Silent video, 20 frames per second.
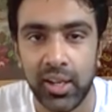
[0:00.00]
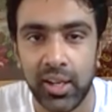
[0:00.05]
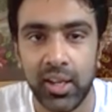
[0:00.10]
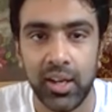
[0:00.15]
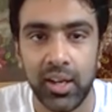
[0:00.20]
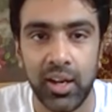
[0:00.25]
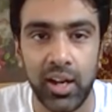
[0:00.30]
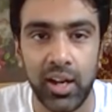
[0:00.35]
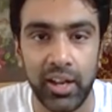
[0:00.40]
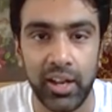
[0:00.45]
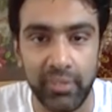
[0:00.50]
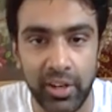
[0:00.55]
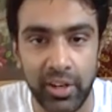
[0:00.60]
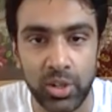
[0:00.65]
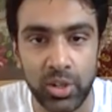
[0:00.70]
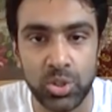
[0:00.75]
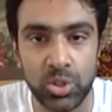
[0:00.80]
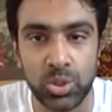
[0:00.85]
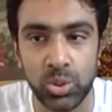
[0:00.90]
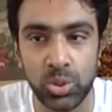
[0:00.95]
I went
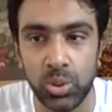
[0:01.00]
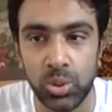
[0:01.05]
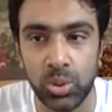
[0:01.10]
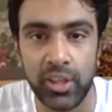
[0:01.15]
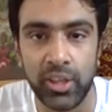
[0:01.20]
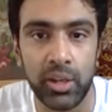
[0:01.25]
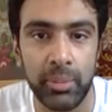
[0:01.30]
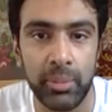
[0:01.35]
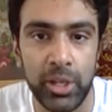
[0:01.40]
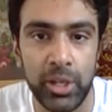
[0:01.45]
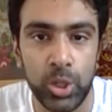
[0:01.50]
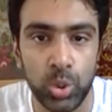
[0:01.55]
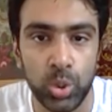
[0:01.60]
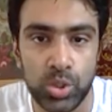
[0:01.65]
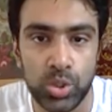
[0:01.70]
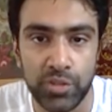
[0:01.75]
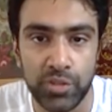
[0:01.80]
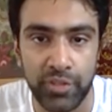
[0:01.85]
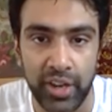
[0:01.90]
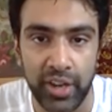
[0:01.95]
to school and there'll be
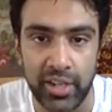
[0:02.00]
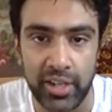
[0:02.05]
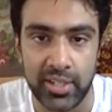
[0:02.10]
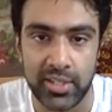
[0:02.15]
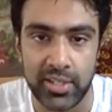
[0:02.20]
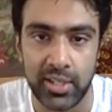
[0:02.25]
huge fights,